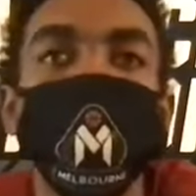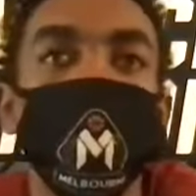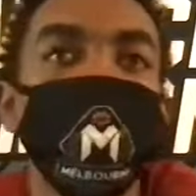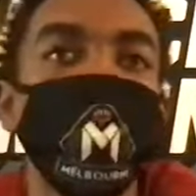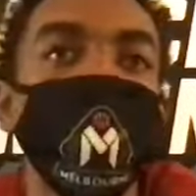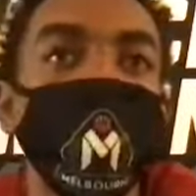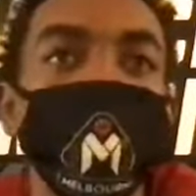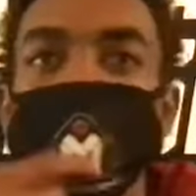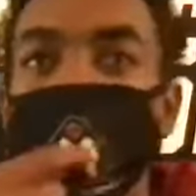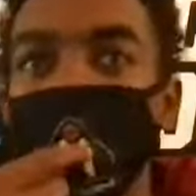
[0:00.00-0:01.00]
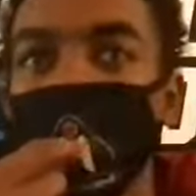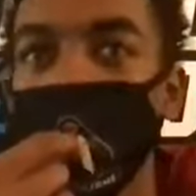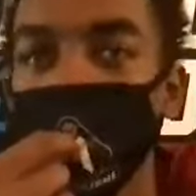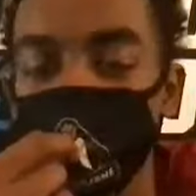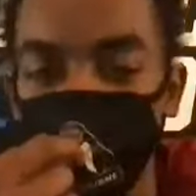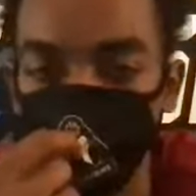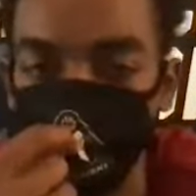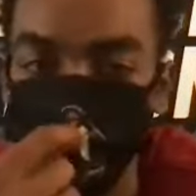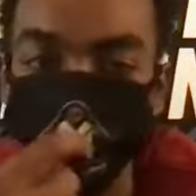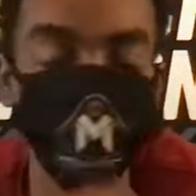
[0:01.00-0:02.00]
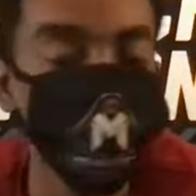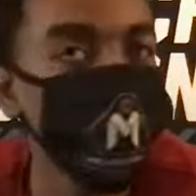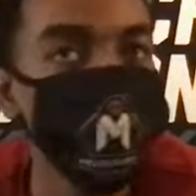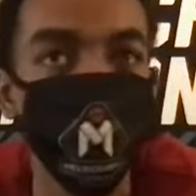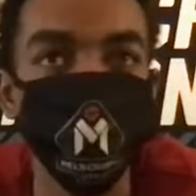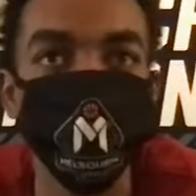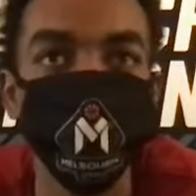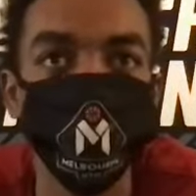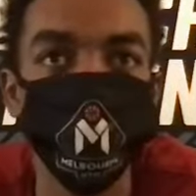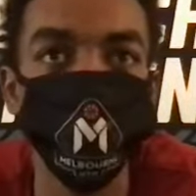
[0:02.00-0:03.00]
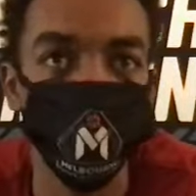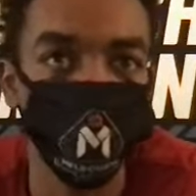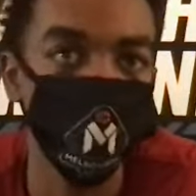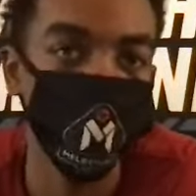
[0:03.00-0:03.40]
I mean, as far as celebrating the win, as if, you know, we